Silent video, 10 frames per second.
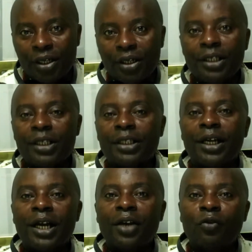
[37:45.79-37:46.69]
These are the
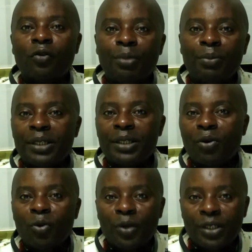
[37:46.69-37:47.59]
kind of people, as I
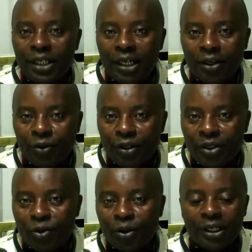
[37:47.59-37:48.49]
always tell you this
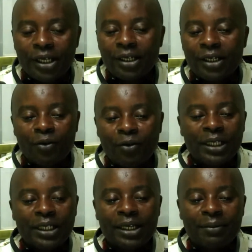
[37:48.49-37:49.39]
story, and I hope
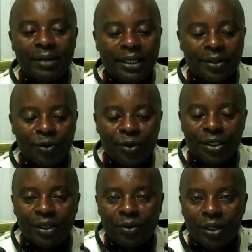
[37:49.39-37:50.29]
that young man does not
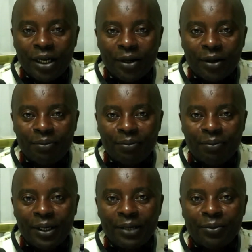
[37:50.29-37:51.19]
hear
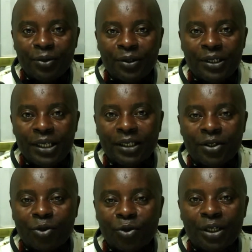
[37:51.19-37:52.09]
Mwalimu saying the
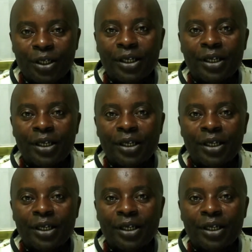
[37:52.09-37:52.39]
story.